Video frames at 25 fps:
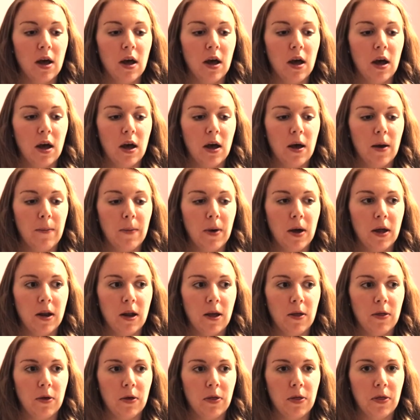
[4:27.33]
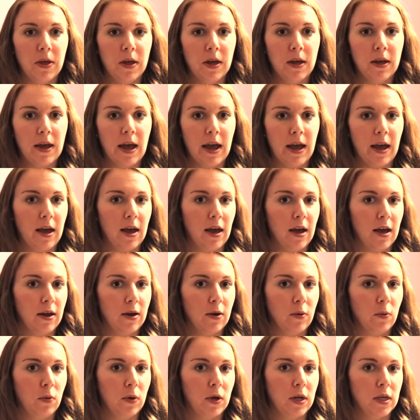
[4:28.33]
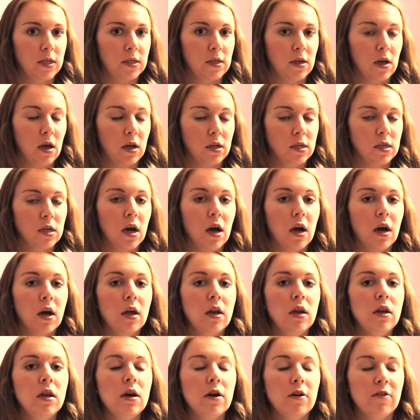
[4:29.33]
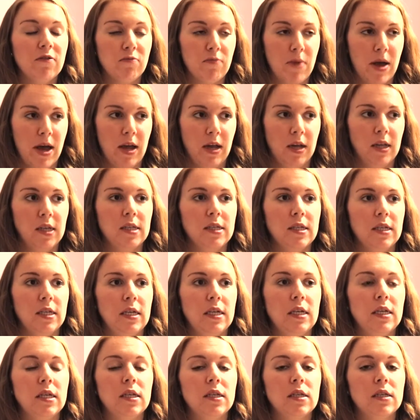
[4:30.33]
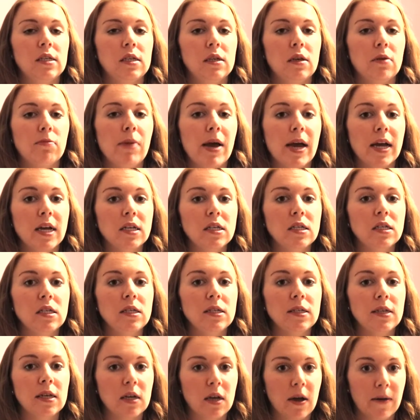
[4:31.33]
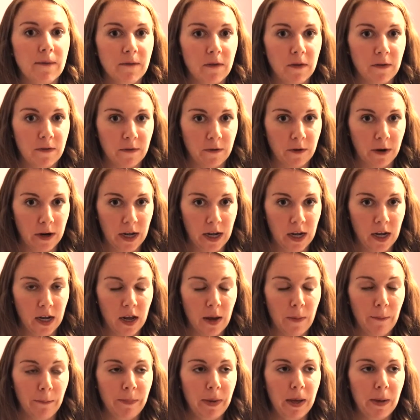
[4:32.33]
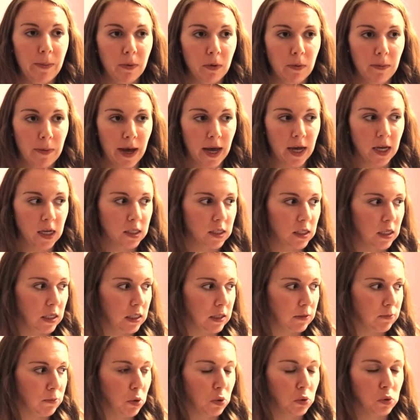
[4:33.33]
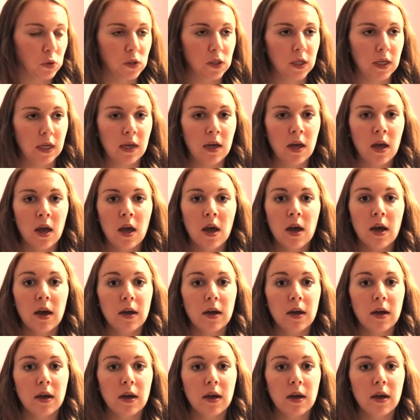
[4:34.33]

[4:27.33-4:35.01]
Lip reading: Another thing I had was a ton of magazines. Magazines I got for free. People magazines mostly.